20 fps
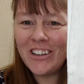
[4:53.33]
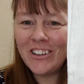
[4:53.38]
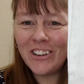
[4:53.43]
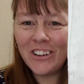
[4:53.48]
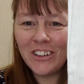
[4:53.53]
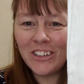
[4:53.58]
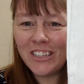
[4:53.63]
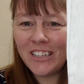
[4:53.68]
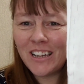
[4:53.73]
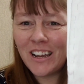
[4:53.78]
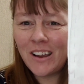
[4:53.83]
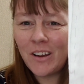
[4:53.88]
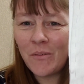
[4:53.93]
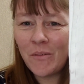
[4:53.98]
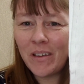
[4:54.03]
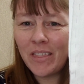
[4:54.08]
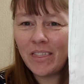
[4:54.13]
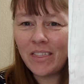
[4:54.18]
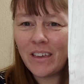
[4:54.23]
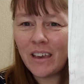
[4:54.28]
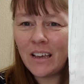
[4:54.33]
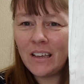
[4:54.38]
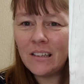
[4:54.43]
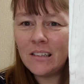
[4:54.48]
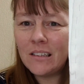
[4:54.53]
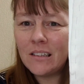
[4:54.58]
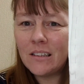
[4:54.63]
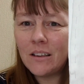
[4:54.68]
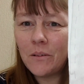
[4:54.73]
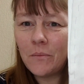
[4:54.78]
on down with
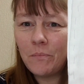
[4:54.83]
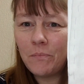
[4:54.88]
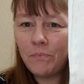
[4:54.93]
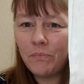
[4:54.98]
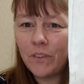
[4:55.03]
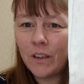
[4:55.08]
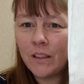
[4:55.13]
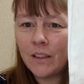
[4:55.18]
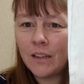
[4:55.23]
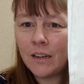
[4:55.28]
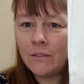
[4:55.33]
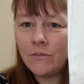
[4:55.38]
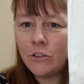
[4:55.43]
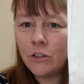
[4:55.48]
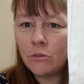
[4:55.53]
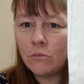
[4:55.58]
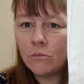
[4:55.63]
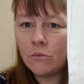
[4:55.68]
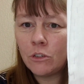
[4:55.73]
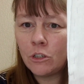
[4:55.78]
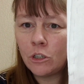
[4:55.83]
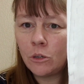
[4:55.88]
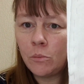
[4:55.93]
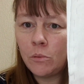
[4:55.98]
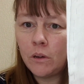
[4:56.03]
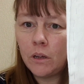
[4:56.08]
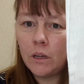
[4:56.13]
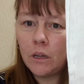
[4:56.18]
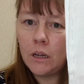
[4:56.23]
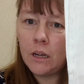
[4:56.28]
this, and then I've jumped up,
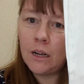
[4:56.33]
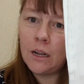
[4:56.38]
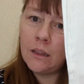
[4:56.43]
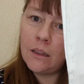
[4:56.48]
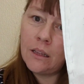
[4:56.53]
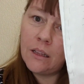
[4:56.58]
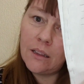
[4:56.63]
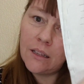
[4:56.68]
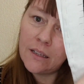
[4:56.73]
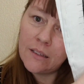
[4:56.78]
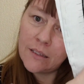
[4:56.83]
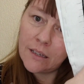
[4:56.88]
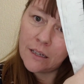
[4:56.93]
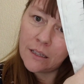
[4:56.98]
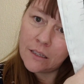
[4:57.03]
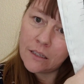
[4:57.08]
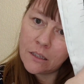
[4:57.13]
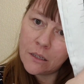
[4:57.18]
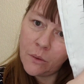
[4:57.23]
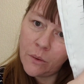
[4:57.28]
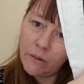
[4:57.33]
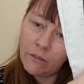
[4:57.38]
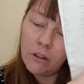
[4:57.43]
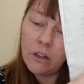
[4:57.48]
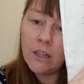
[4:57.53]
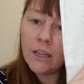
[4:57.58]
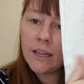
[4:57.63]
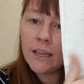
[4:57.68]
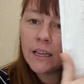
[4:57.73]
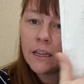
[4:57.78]
and I think that's a little
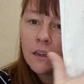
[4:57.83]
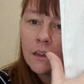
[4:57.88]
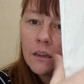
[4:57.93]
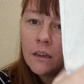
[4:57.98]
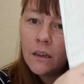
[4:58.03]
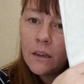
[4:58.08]
squirrel there.